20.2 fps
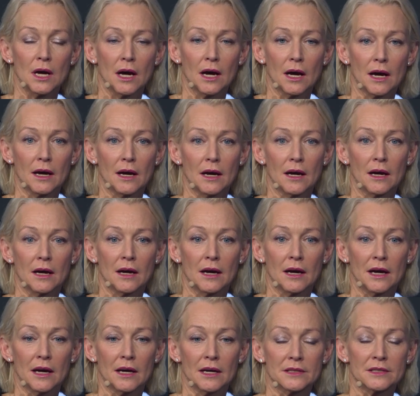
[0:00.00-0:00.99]

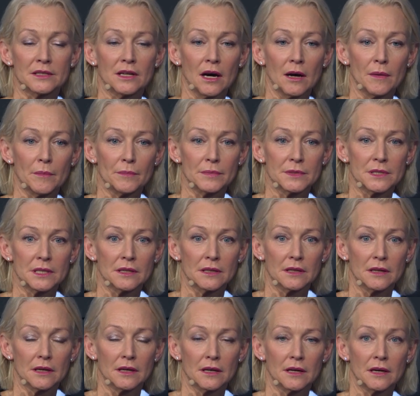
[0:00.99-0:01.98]
develop,
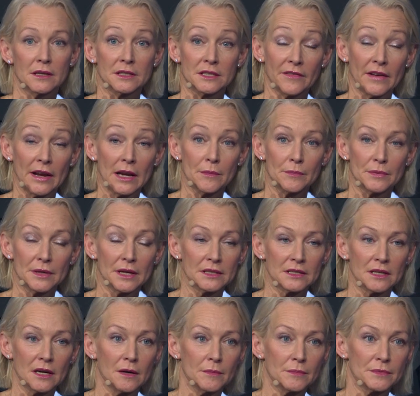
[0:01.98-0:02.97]

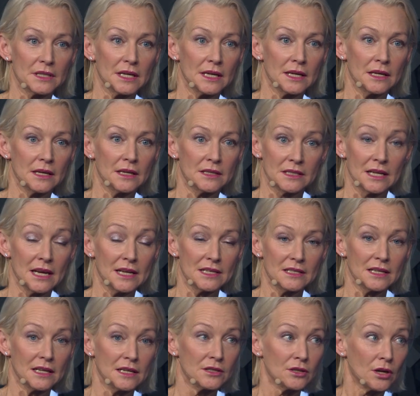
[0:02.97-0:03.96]
adopt, test
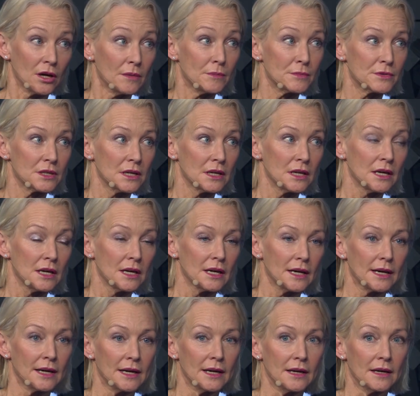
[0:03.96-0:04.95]
and adopt
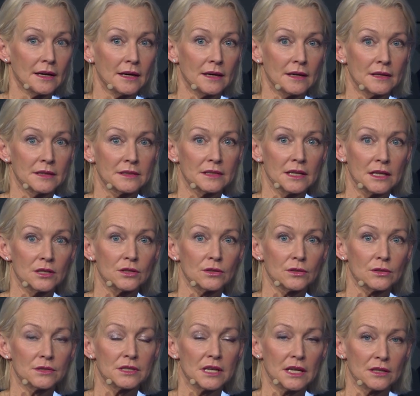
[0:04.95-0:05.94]

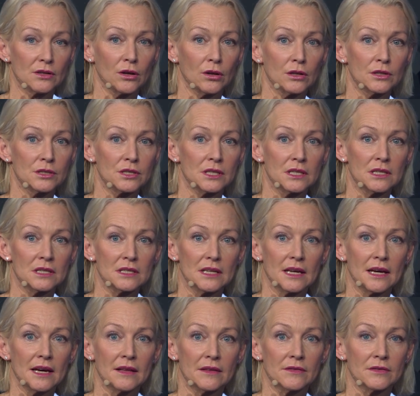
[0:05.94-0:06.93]
digital technologies
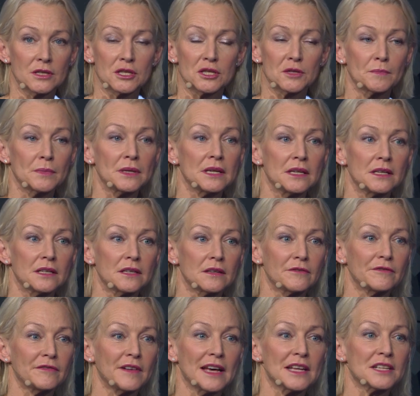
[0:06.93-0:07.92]
at the speed
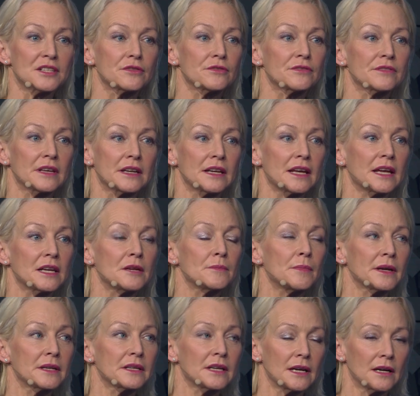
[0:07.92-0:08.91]
faster than
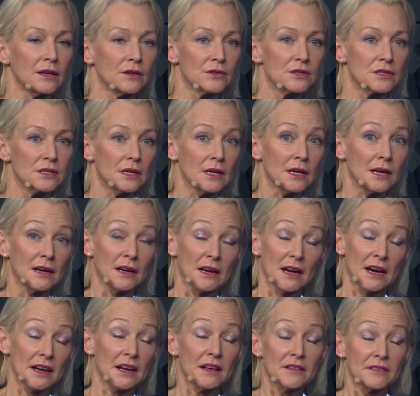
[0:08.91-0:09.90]
anybody else.
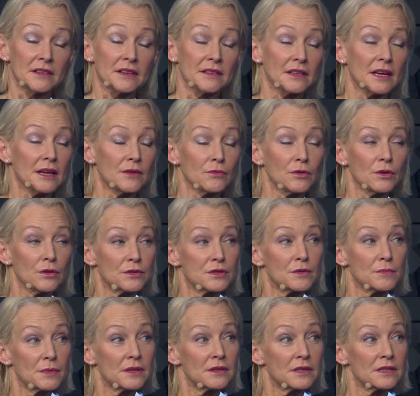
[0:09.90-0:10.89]
And I think that will also
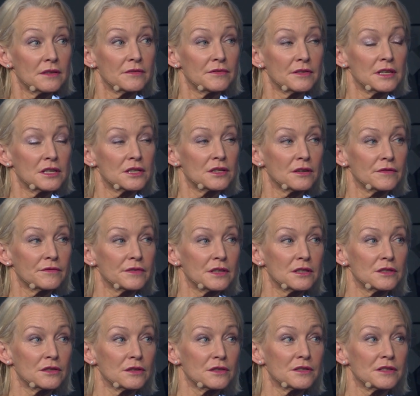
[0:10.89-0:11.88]
be the definition of
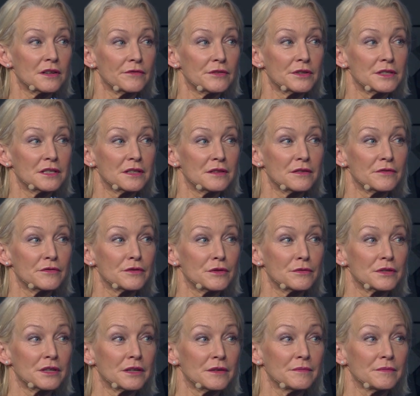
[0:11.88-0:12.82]
digital sovereignty in the future.